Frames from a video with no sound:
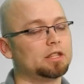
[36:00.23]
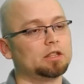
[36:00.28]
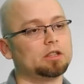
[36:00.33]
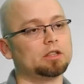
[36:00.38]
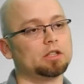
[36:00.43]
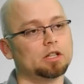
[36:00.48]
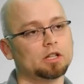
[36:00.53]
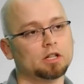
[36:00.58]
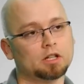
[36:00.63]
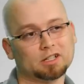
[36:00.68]

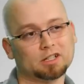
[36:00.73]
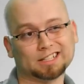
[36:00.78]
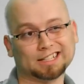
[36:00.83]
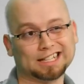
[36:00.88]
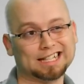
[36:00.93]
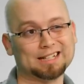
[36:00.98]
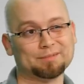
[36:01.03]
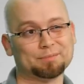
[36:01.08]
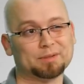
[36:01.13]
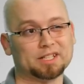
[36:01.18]
third
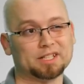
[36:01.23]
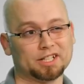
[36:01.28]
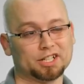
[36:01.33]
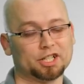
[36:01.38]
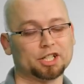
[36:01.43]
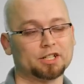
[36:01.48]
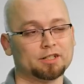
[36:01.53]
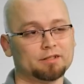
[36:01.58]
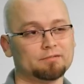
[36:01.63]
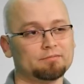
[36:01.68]
lien
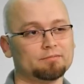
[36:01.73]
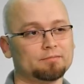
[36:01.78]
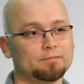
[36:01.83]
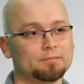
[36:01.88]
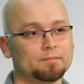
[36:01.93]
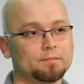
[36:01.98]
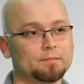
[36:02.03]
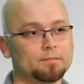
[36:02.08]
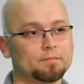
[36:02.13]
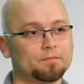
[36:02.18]
position.
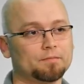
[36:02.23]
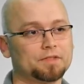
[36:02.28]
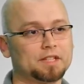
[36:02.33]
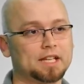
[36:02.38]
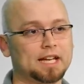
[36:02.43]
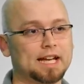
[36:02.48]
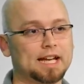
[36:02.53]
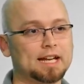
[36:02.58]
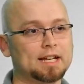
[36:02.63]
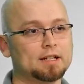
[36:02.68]

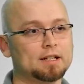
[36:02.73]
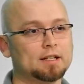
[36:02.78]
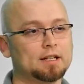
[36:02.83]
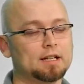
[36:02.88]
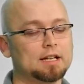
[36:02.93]
Okay?